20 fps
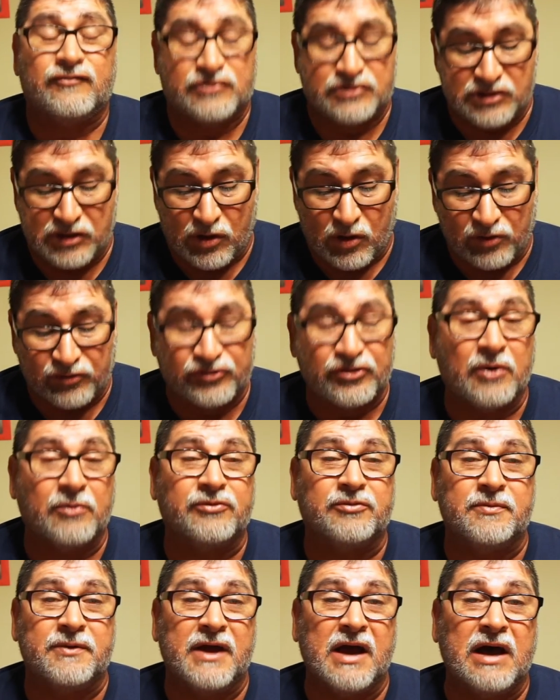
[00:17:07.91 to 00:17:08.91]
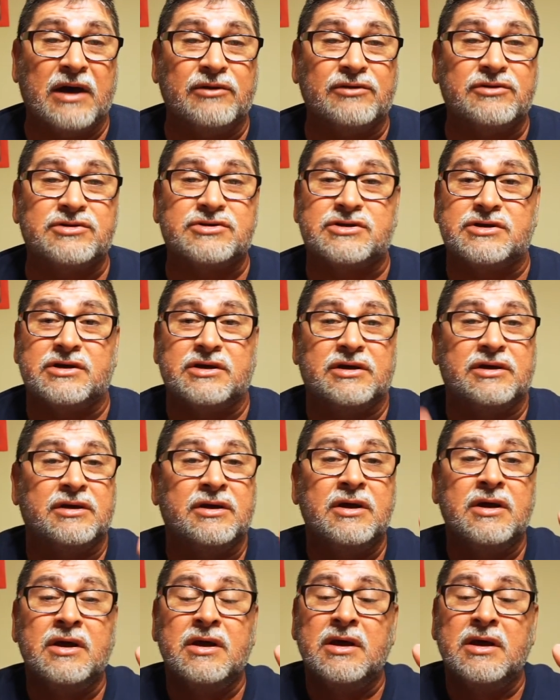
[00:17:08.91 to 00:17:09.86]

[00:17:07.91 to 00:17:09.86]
She always helps me out. She